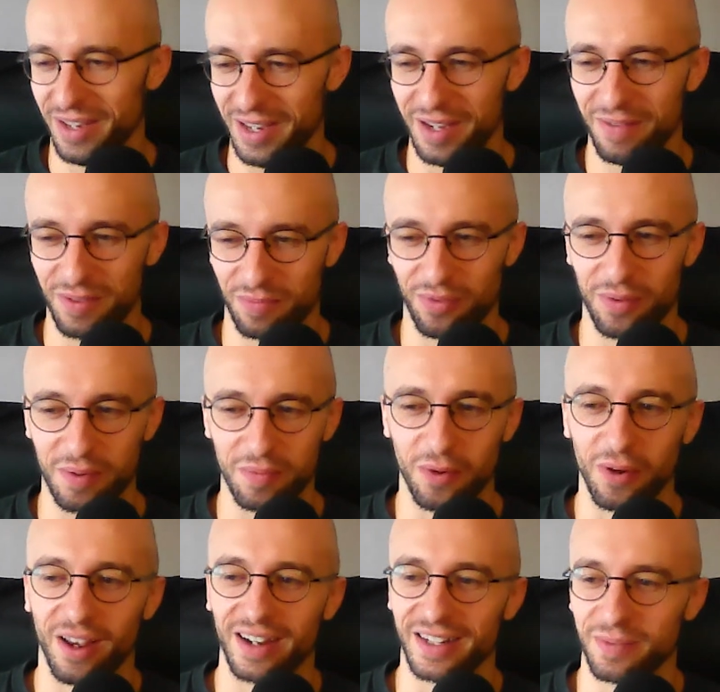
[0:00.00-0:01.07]
he was probably more
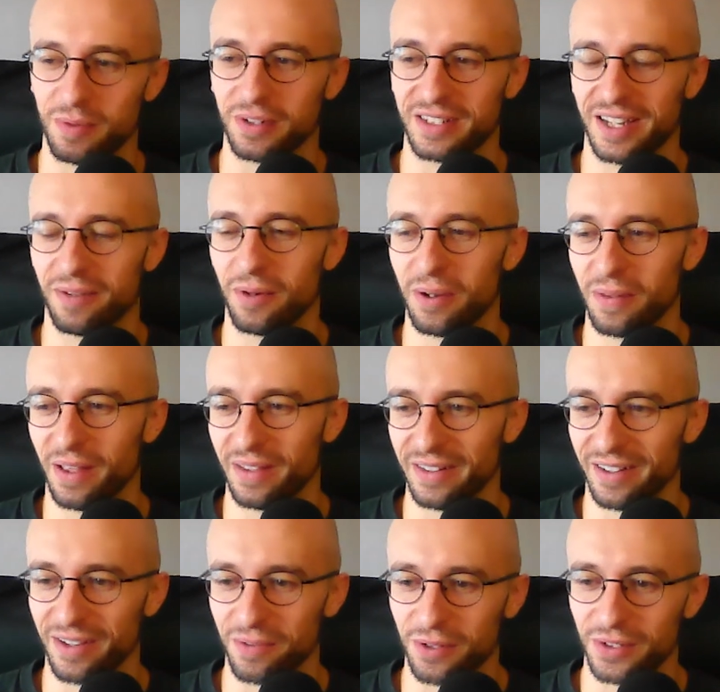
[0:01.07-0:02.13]
likely to be able to get away with that than
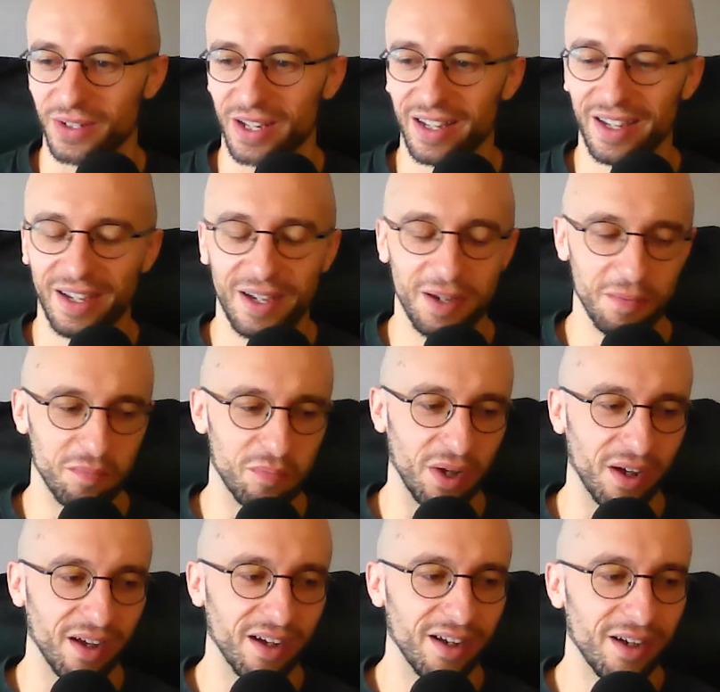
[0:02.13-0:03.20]
i was
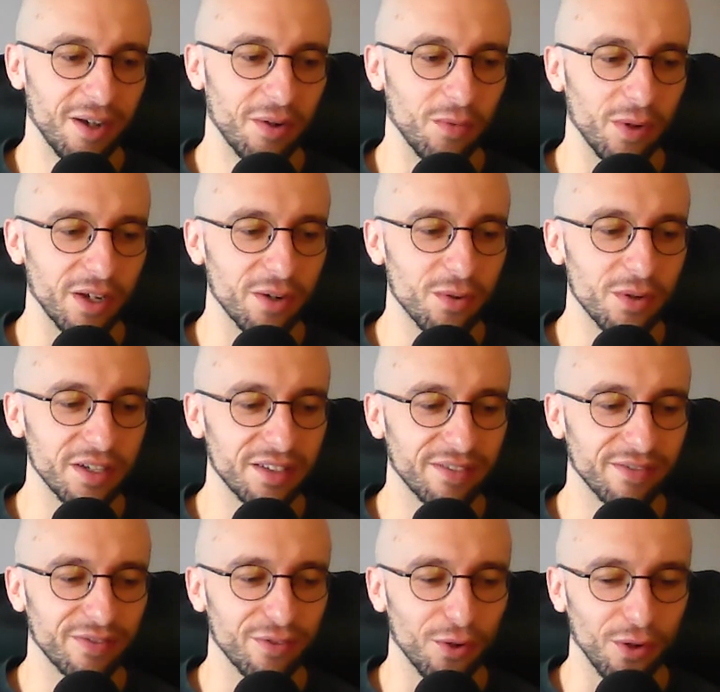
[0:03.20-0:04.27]
but we always
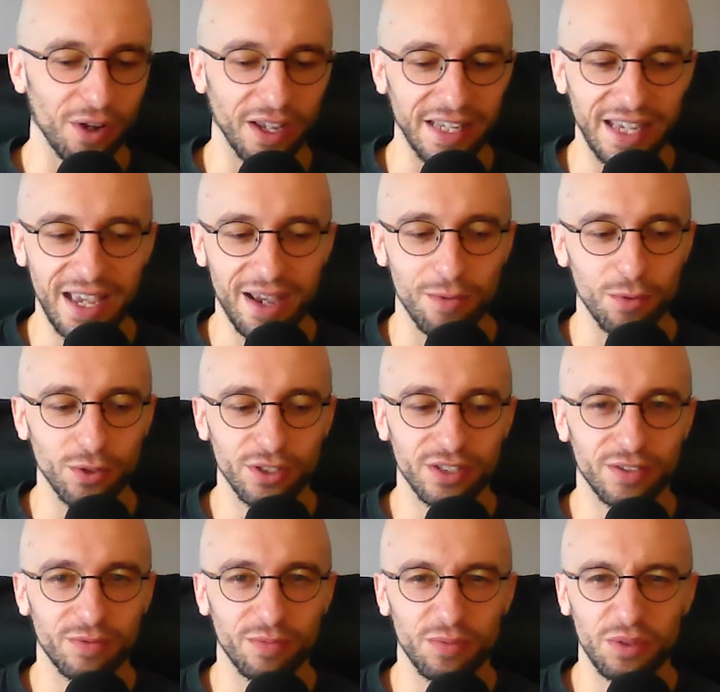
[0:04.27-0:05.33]
thought like yeah we'll
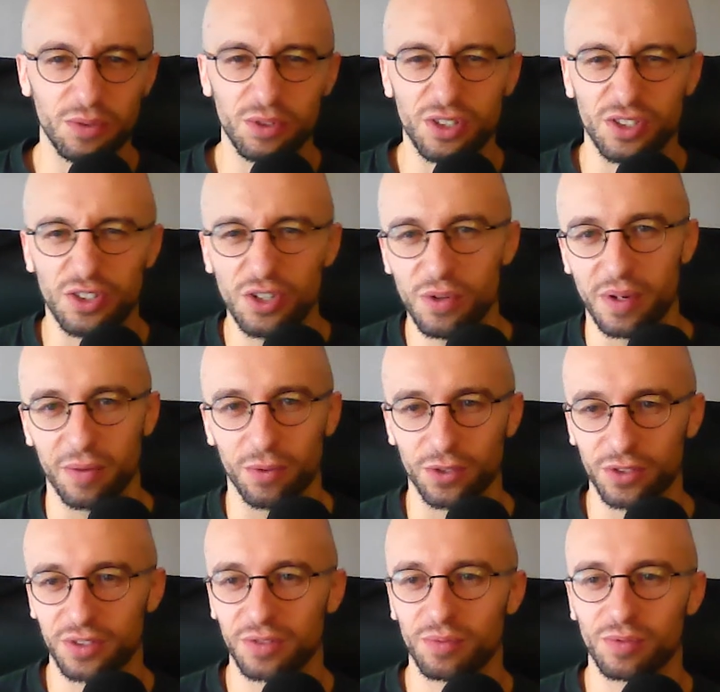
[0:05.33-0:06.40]
just we'll just do it we'll
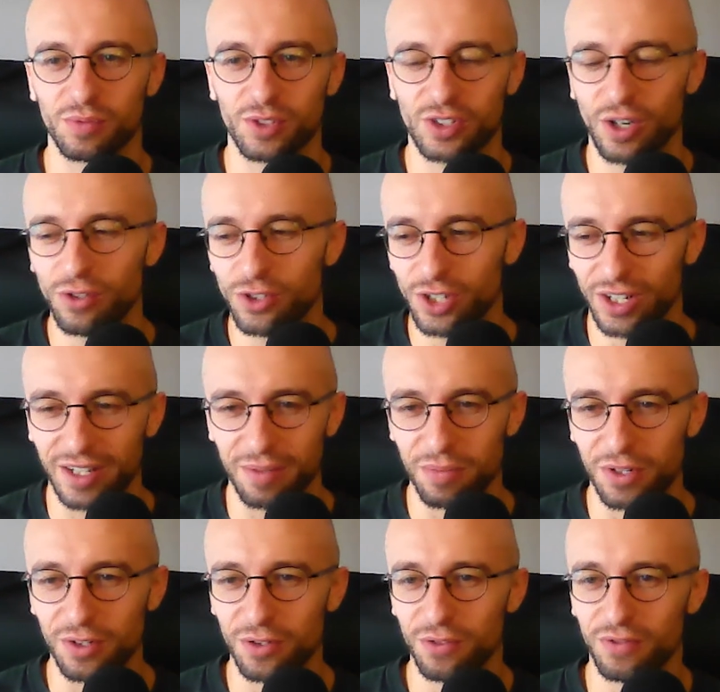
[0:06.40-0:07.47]
just socially
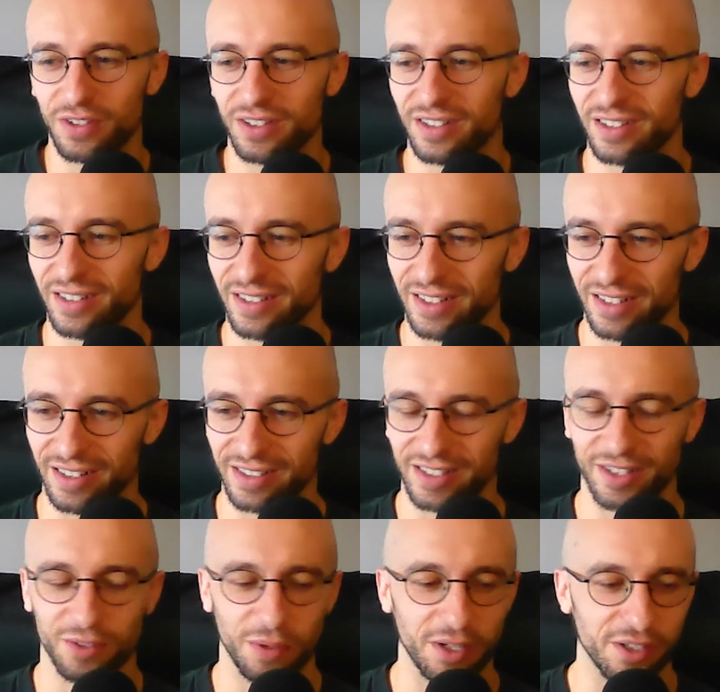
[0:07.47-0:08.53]
maneuver the you know
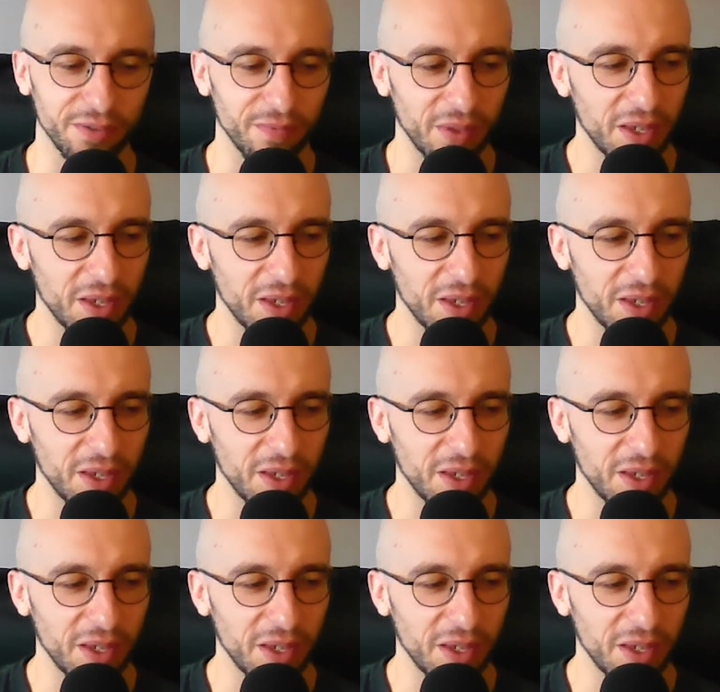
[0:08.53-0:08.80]
situation